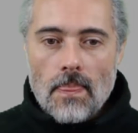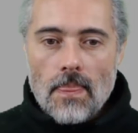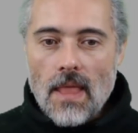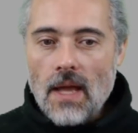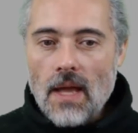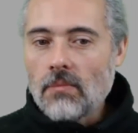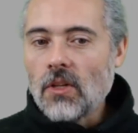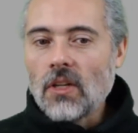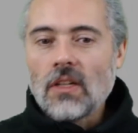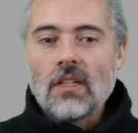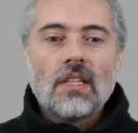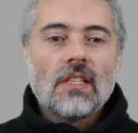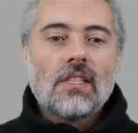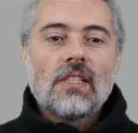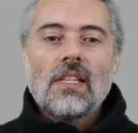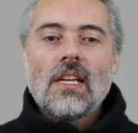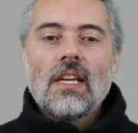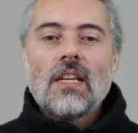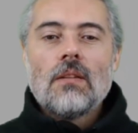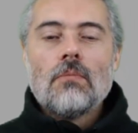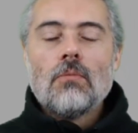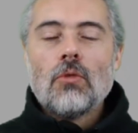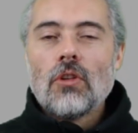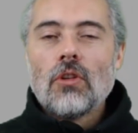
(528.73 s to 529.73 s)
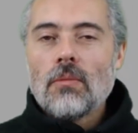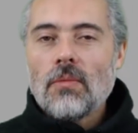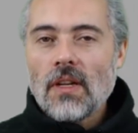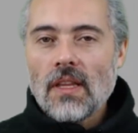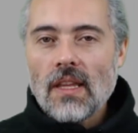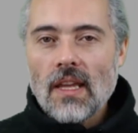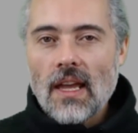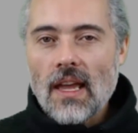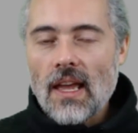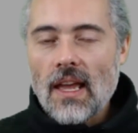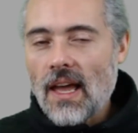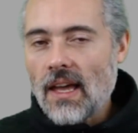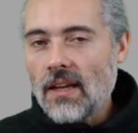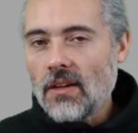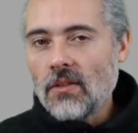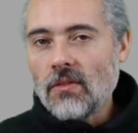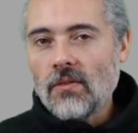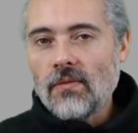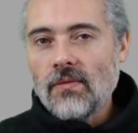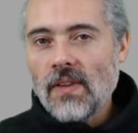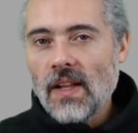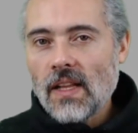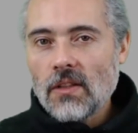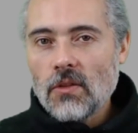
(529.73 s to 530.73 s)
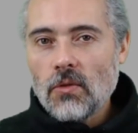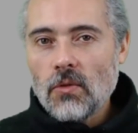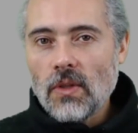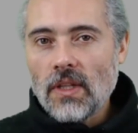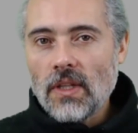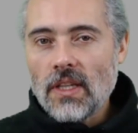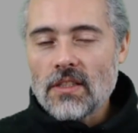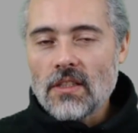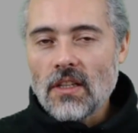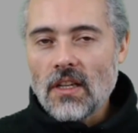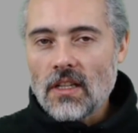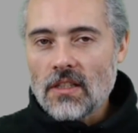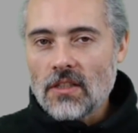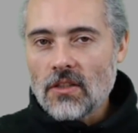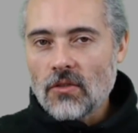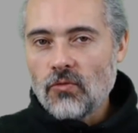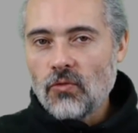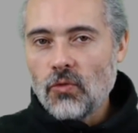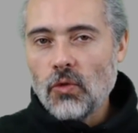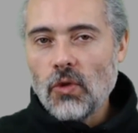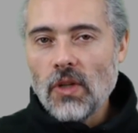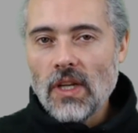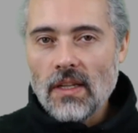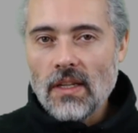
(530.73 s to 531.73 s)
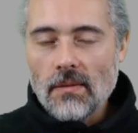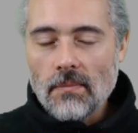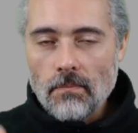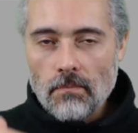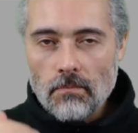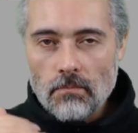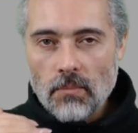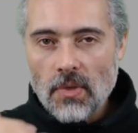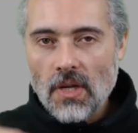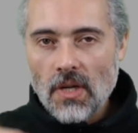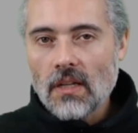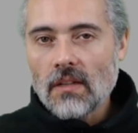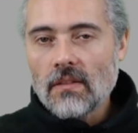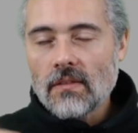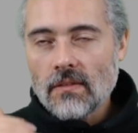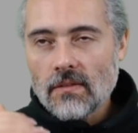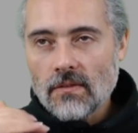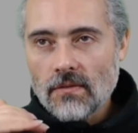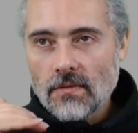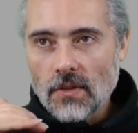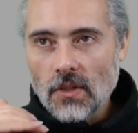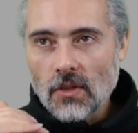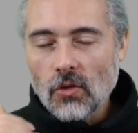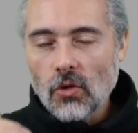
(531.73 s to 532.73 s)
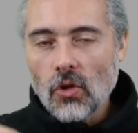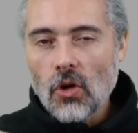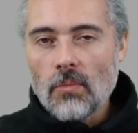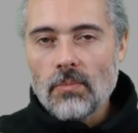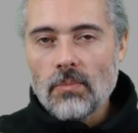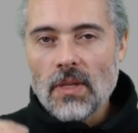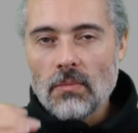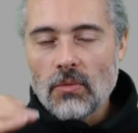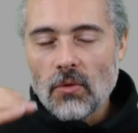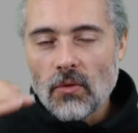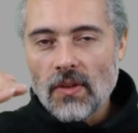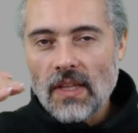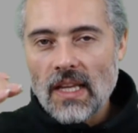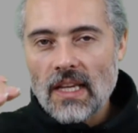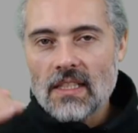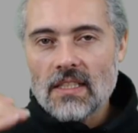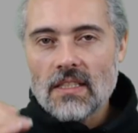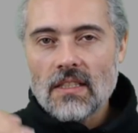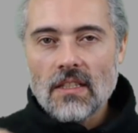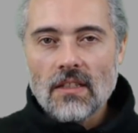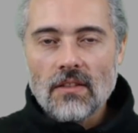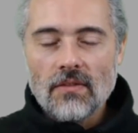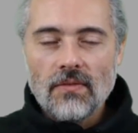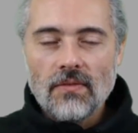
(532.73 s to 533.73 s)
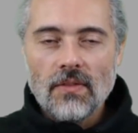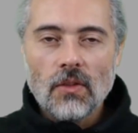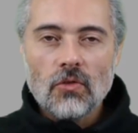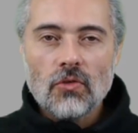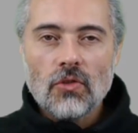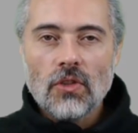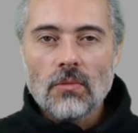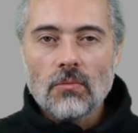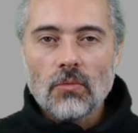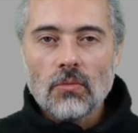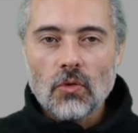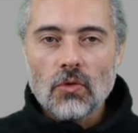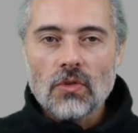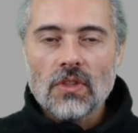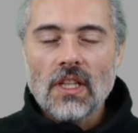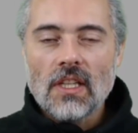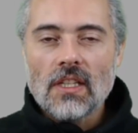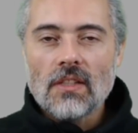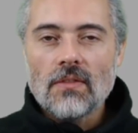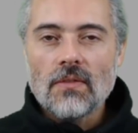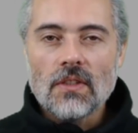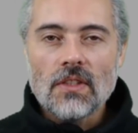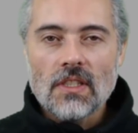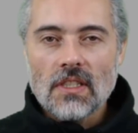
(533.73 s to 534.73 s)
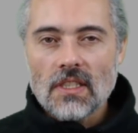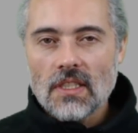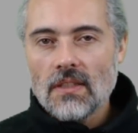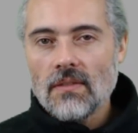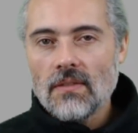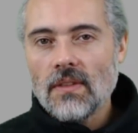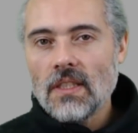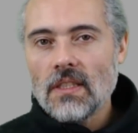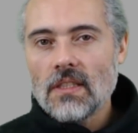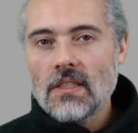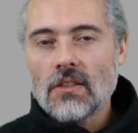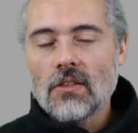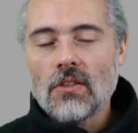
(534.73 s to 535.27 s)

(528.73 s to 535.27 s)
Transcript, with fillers: I'm not going to say any more about that. I don't value it as a route in, but for a lot of people, that's their filtering process for CVs.